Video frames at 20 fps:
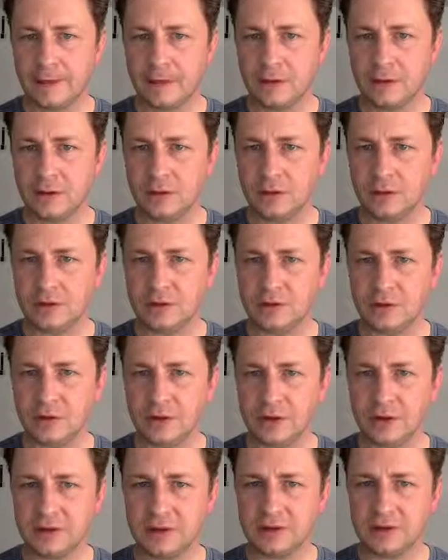No, I'm
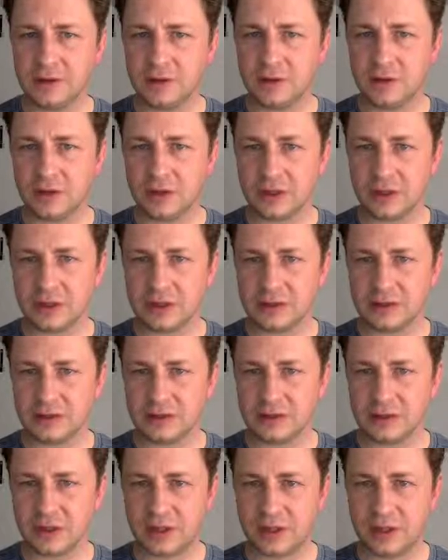sorry, it's not organized.
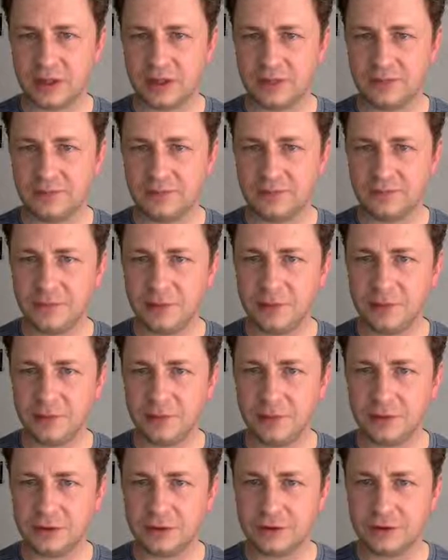It's right here. New
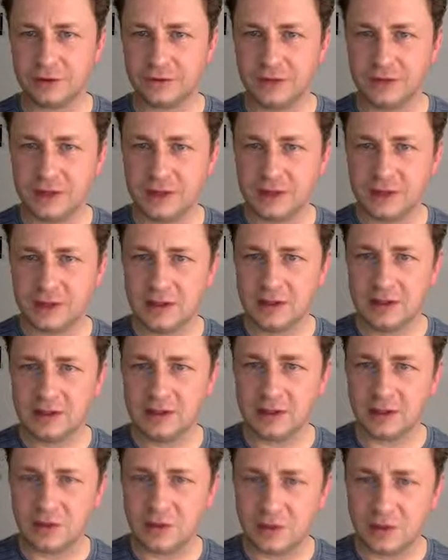folder.
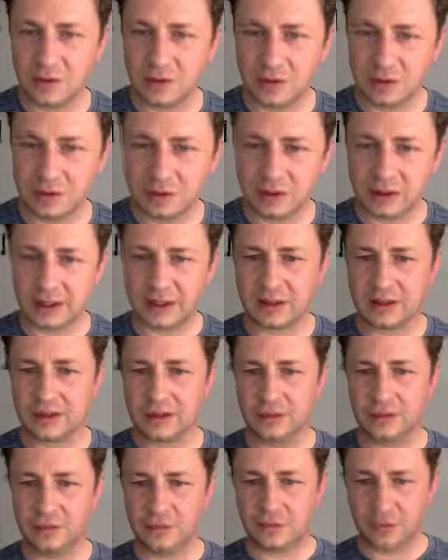So click
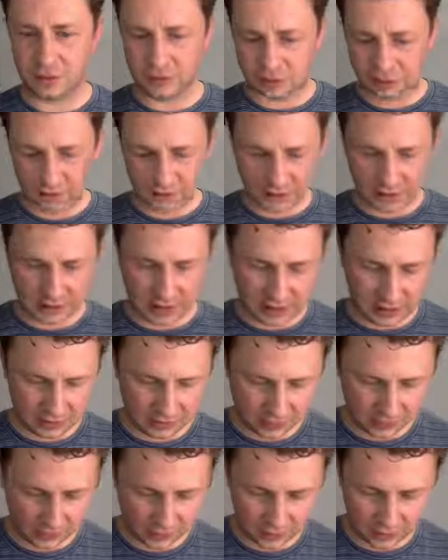new folder,
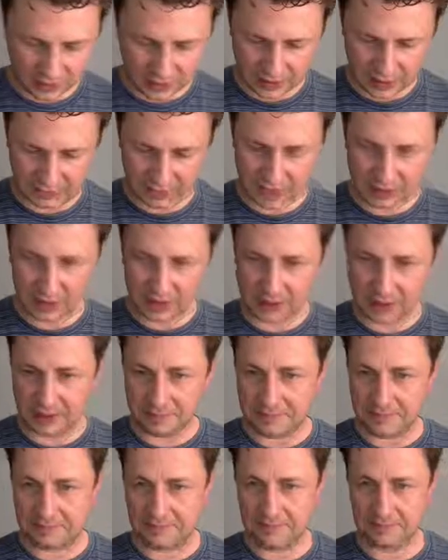and we give it a name.
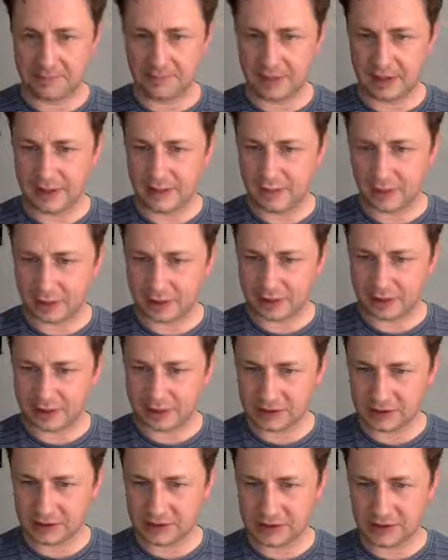I
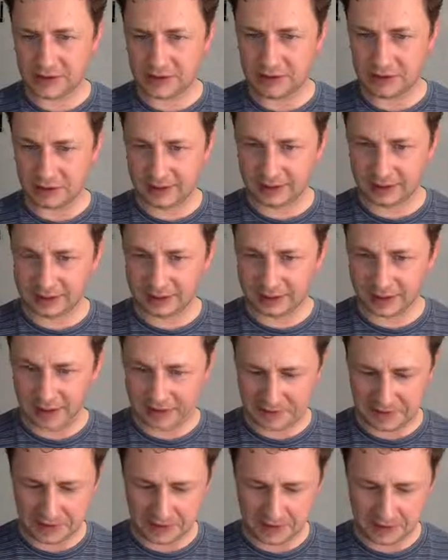personally like to
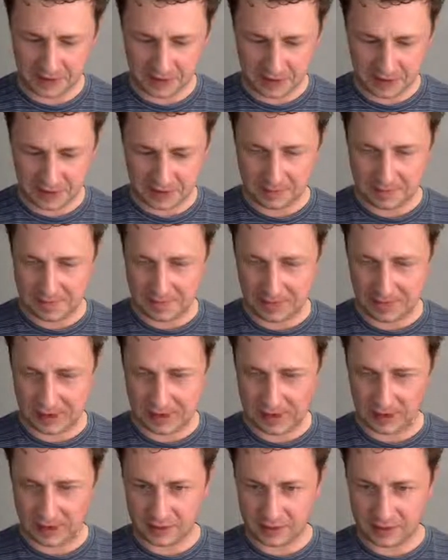name it
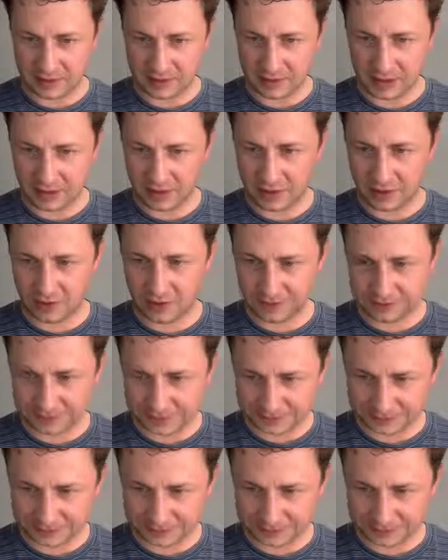by the year,